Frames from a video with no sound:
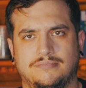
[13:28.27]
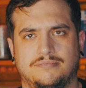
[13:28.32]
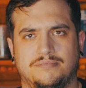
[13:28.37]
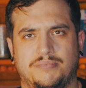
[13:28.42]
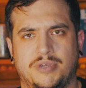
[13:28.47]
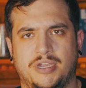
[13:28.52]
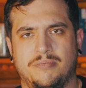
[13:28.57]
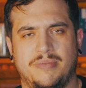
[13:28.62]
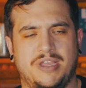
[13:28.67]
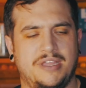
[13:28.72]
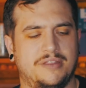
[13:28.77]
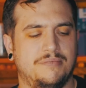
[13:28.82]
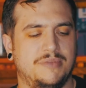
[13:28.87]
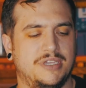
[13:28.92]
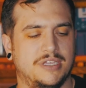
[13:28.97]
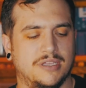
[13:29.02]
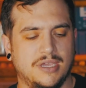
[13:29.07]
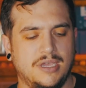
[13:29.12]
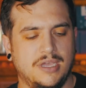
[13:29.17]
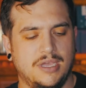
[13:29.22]
better man than
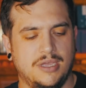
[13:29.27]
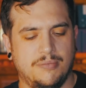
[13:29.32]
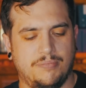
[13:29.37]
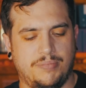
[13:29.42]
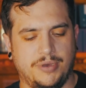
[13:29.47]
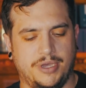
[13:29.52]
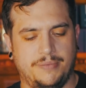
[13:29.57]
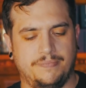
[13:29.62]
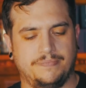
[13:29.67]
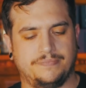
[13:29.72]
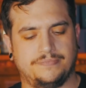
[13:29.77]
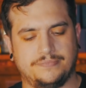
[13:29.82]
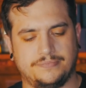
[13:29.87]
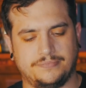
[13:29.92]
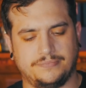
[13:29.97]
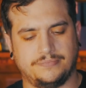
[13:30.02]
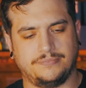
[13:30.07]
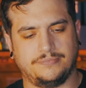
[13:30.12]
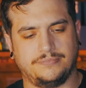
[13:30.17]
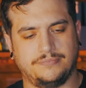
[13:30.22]
me. But
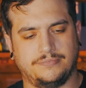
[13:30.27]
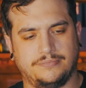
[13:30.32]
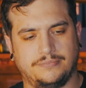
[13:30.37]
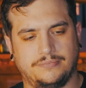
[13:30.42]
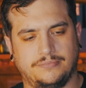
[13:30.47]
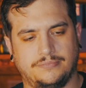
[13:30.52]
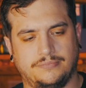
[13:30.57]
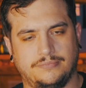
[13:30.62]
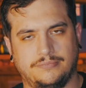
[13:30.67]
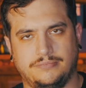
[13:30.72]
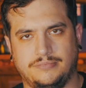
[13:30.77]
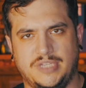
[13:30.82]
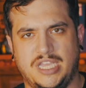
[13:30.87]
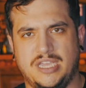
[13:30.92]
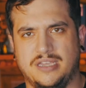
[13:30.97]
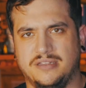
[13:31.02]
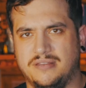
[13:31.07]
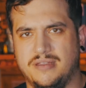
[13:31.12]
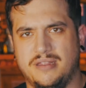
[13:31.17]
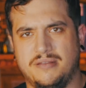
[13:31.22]

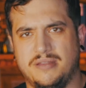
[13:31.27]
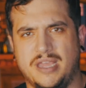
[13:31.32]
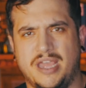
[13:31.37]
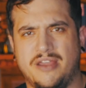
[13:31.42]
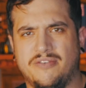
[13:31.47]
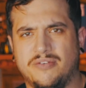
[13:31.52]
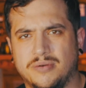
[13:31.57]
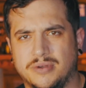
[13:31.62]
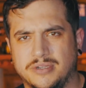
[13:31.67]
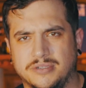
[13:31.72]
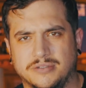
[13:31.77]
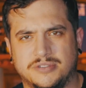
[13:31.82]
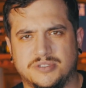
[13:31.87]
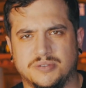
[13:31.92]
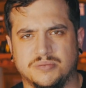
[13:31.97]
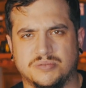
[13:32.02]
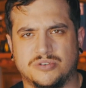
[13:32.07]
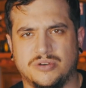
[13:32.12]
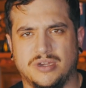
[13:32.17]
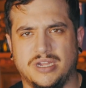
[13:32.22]
yeah, everyone,
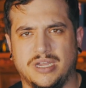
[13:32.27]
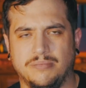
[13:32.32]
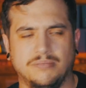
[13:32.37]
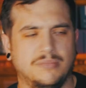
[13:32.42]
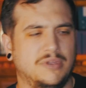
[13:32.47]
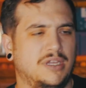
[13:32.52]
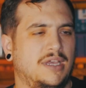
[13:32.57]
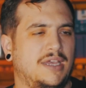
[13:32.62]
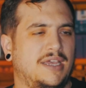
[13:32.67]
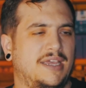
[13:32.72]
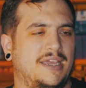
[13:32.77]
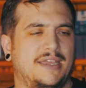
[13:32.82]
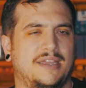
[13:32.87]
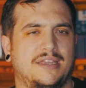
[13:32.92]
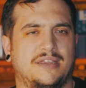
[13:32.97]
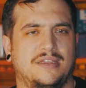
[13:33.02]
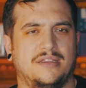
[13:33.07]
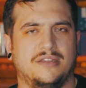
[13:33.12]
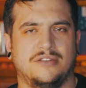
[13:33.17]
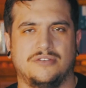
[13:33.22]
subscribe.
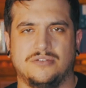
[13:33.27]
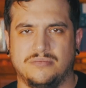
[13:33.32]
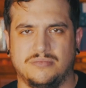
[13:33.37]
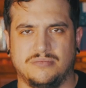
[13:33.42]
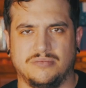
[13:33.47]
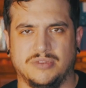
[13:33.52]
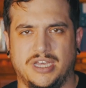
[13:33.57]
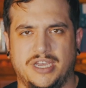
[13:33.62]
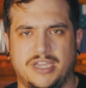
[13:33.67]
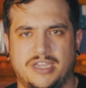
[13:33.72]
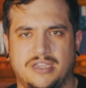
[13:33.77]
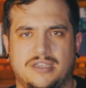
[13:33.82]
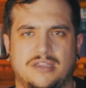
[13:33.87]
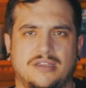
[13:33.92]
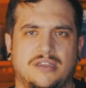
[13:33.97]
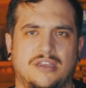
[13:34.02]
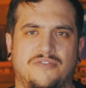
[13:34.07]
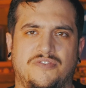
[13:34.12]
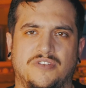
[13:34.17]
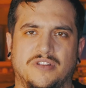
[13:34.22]

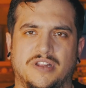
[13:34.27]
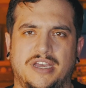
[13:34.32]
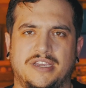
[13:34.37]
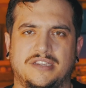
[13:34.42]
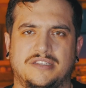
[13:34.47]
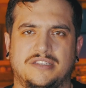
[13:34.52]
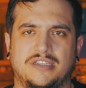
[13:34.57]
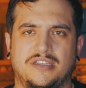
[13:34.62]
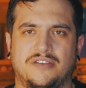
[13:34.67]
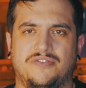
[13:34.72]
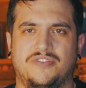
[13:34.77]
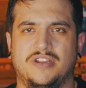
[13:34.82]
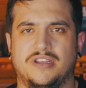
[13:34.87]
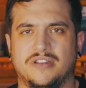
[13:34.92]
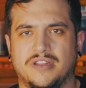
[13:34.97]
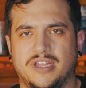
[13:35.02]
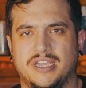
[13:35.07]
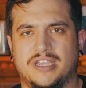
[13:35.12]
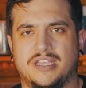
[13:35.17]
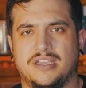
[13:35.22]
Like if you liked it. If you didn't
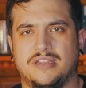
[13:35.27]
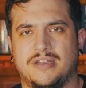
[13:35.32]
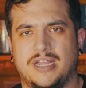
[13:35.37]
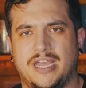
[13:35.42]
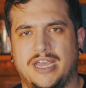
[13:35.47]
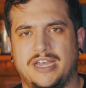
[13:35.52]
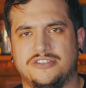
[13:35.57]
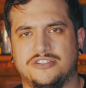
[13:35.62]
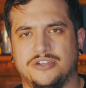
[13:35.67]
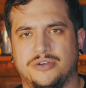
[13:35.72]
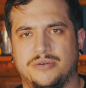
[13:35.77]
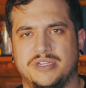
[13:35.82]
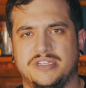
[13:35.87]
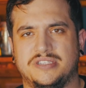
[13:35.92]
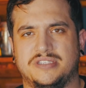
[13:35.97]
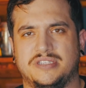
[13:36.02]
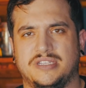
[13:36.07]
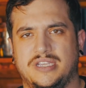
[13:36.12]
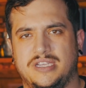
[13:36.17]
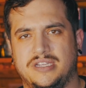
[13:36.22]
like it, as
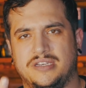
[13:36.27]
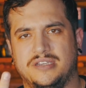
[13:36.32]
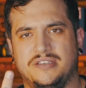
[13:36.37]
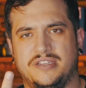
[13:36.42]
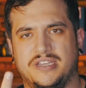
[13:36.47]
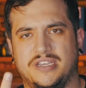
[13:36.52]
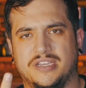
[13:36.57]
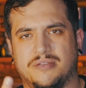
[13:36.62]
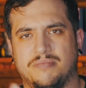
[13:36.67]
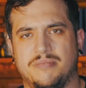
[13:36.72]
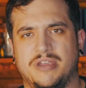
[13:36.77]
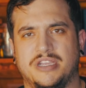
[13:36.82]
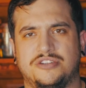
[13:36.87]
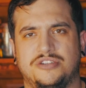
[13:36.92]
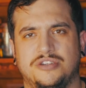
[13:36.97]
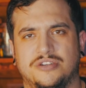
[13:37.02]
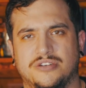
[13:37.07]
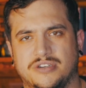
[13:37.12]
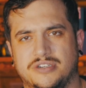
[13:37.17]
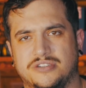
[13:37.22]
always, eat a dick. Make
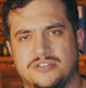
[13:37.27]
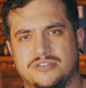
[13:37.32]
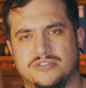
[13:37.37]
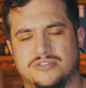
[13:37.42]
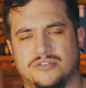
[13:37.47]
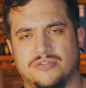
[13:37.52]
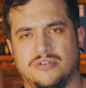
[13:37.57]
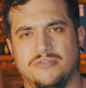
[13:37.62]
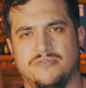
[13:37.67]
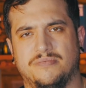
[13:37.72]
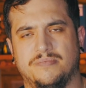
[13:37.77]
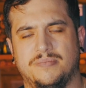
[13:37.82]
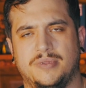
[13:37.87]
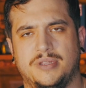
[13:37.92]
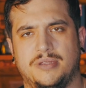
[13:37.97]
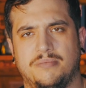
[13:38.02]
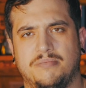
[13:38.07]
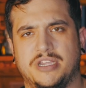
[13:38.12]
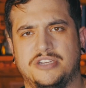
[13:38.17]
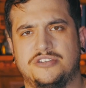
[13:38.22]
sure you're subscribe
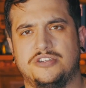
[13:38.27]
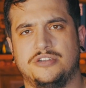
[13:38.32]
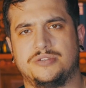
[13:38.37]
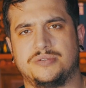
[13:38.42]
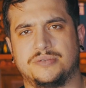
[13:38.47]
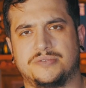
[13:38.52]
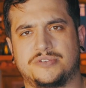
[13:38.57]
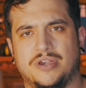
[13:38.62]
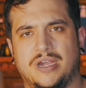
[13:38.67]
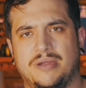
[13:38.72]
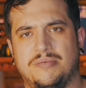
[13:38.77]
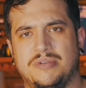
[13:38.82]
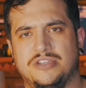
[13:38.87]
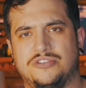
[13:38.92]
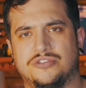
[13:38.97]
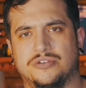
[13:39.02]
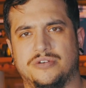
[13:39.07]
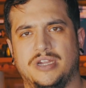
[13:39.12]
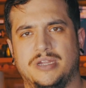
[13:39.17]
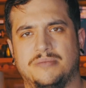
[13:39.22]
to
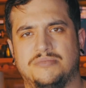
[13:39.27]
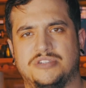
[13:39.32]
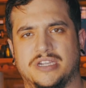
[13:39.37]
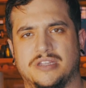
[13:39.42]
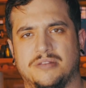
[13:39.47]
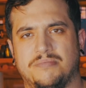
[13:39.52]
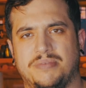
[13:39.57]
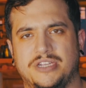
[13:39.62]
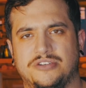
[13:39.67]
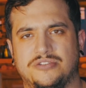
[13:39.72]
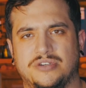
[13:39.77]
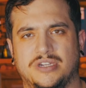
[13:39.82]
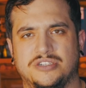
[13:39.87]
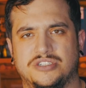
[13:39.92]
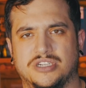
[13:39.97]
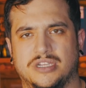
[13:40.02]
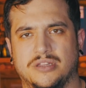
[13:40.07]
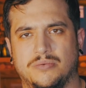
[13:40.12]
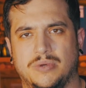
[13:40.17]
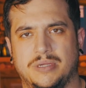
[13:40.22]
Instagram. Check out the Patreon.
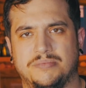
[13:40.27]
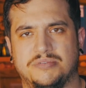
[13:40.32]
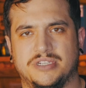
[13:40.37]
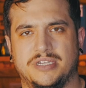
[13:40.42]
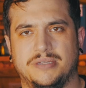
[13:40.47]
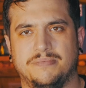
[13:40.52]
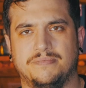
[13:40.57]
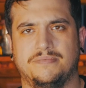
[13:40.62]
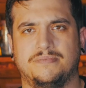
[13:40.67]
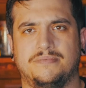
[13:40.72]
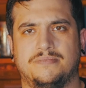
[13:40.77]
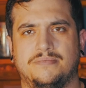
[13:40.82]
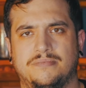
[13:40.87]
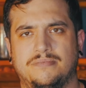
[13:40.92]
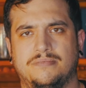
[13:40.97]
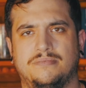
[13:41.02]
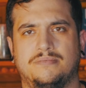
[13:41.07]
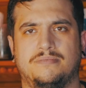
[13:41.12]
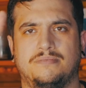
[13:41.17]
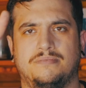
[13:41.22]
Check out the website.
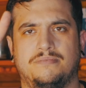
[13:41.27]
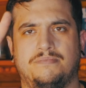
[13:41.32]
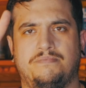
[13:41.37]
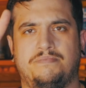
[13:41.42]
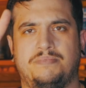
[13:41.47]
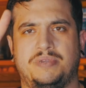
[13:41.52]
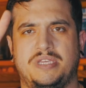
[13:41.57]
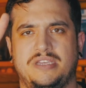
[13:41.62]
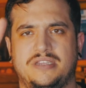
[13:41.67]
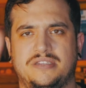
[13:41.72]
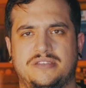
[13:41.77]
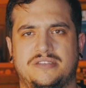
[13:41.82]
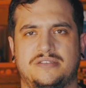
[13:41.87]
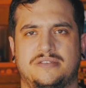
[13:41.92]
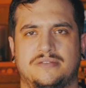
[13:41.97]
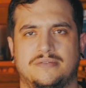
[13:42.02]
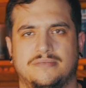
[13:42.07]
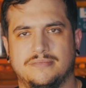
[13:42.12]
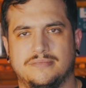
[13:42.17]
Peace.